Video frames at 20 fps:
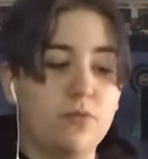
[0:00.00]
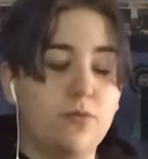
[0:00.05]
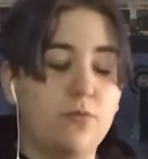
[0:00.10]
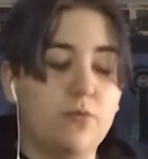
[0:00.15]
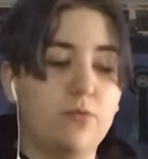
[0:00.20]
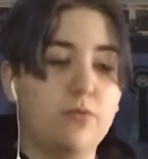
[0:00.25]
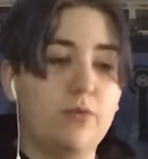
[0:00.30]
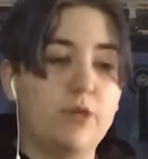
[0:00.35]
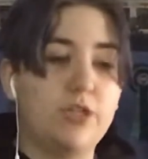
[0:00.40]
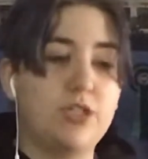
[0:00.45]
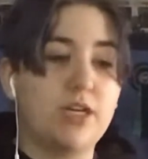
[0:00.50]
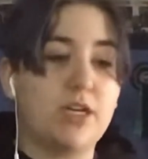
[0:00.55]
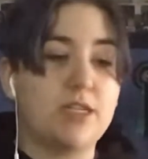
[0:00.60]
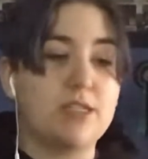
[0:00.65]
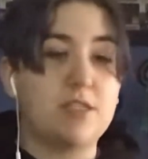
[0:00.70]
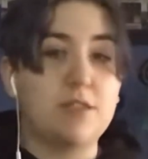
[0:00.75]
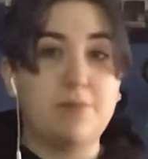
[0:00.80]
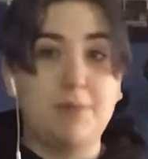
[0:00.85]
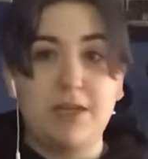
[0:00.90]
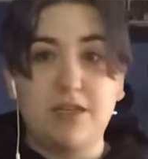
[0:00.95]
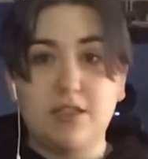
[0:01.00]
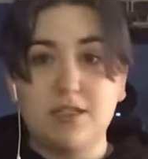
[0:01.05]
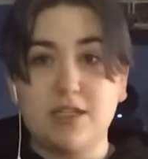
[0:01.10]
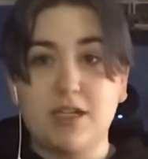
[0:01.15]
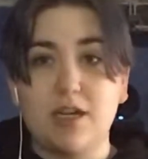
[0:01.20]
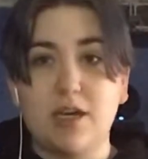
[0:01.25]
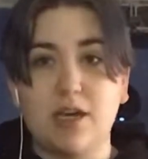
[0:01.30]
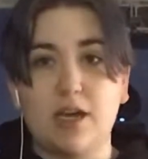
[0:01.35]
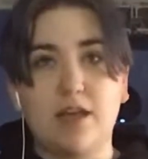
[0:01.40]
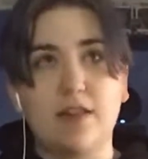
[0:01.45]
which has speakers in
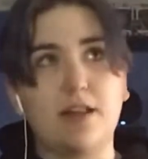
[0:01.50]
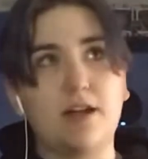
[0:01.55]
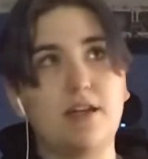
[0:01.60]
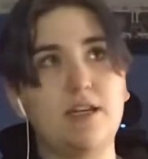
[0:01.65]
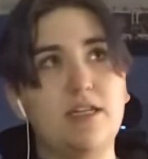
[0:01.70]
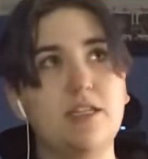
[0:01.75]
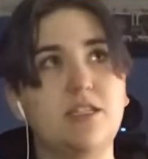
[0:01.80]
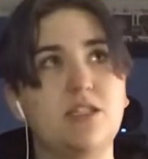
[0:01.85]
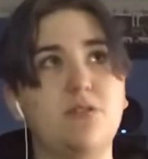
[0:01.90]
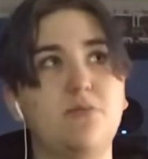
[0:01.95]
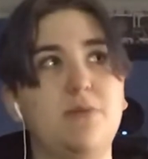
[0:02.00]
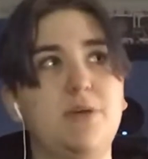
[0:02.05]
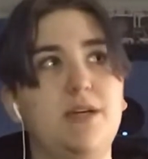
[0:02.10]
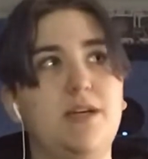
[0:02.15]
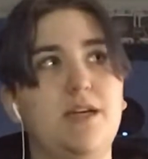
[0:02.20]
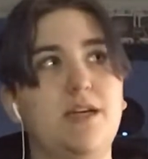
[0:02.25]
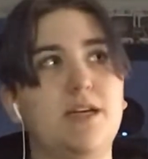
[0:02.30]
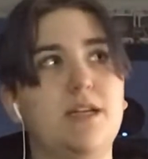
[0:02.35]
it, and that needs to be